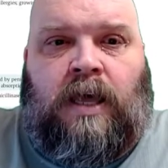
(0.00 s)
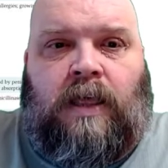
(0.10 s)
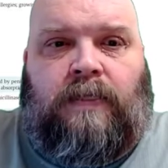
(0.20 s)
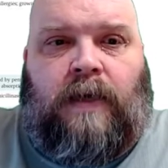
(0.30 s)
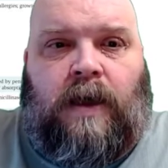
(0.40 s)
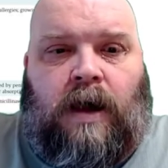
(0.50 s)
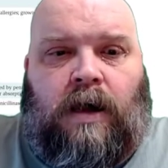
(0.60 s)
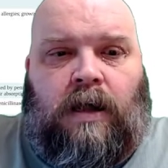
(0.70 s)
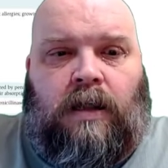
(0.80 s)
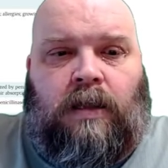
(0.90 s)
They
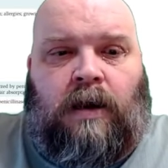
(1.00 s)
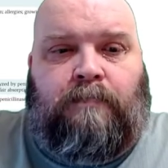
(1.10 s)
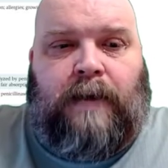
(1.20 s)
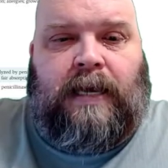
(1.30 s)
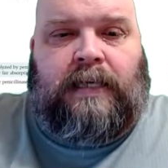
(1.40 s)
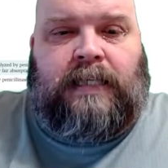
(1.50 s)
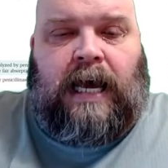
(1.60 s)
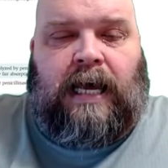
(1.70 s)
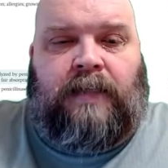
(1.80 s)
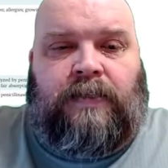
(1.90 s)
all are based on